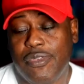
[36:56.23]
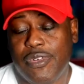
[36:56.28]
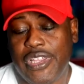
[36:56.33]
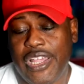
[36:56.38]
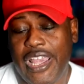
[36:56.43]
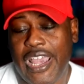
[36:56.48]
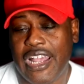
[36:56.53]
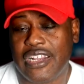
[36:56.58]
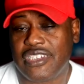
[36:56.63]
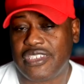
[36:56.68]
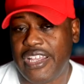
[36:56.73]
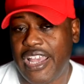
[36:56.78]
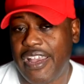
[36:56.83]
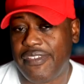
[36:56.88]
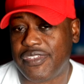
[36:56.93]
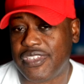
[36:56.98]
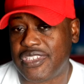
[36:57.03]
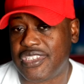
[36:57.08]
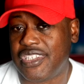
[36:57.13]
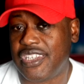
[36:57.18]
where they actually
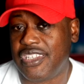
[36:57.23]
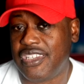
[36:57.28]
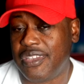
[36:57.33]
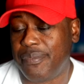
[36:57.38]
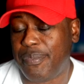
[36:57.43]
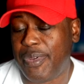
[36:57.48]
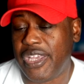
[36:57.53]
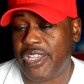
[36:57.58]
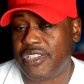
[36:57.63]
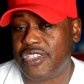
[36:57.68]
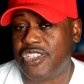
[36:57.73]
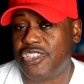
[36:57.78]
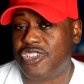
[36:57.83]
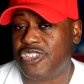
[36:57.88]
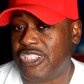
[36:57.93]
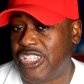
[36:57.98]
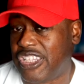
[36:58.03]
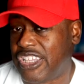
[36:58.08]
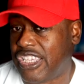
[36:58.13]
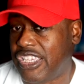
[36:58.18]
have to sit and pay
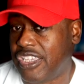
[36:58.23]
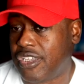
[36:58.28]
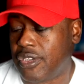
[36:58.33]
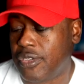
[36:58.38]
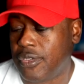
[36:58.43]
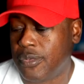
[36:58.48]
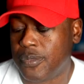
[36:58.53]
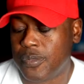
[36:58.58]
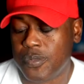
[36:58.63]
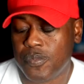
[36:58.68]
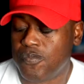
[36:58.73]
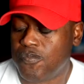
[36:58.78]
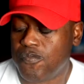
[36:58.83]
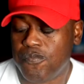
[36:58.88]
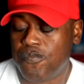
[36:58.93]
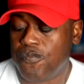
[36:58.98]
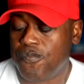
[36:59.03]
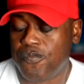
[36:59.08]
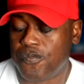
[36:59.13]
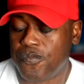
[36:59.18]
attention and think.
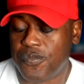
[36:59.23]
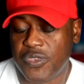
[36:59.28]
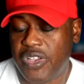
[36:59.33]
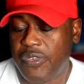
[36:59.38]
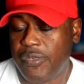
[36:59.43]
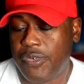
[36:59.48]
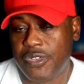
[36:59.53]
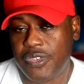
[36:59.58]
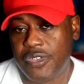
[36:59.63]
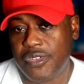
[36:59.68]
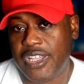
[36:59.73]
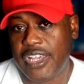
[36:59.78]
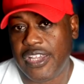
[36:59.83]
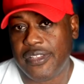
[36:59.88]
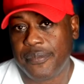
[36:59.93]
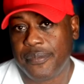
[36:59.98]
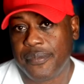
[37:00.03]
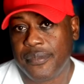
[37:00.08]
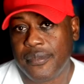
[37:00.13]
Mm-mm, it won't do that.